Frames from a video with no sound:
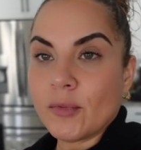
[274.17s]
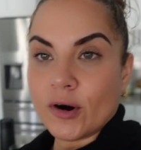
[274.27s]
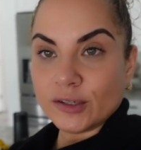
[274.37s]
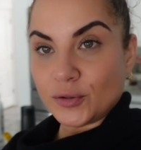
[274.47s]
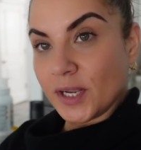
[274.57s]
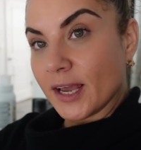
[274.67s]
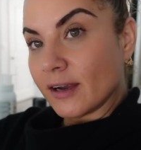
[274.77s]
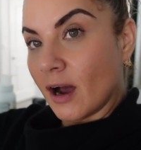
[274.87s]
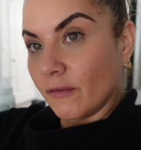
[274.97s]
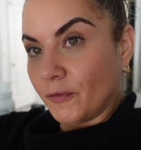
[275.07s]
gonna drink a
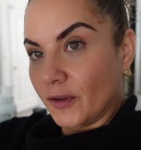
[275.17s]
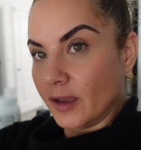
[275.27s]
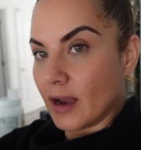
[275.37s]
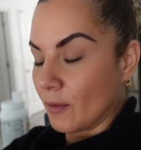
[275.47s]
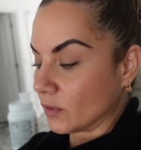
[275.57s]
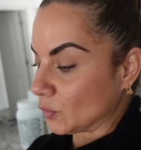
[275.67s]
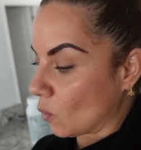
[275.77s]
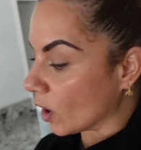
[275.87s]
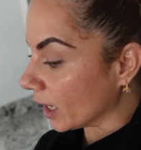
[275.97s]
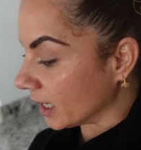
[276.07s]
coffee. I was
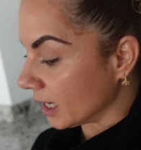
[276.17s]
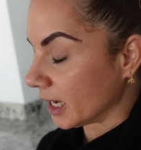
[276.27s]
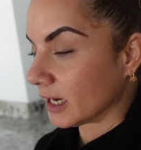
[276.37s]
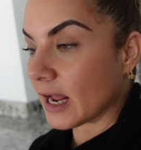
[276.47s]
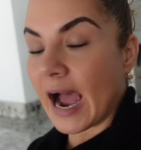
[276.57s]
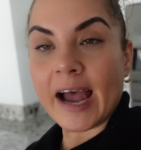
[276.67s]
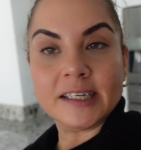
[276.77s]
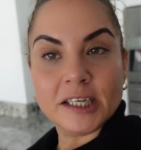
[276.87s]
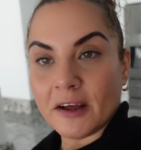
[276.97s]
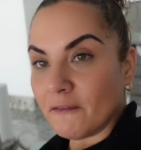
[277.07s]
working. I
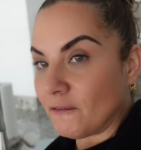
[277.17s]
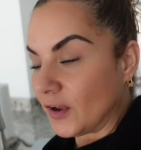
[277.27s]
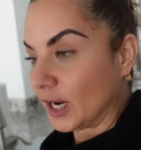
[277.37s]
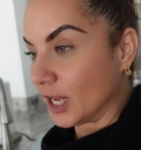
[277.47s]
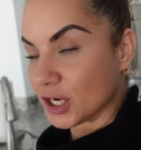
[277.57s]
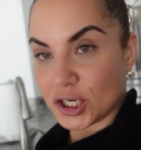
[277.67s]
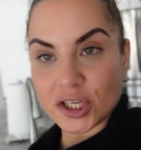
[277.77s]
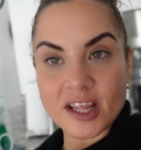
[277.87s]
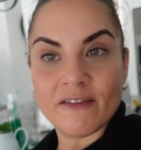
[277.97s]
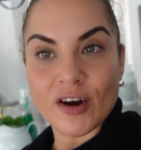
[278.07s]
didn't
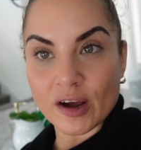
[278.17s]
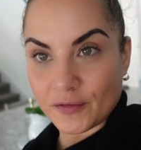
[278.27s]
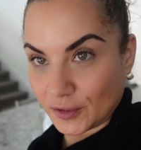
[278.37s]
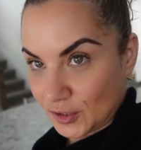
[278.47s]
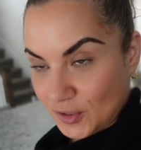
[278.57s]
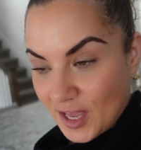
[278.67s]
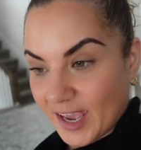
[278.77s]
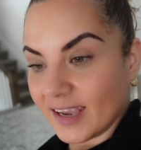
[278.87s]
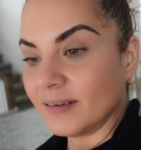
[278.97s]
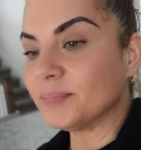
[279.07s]
finish the vlog for
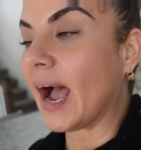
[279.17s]
today.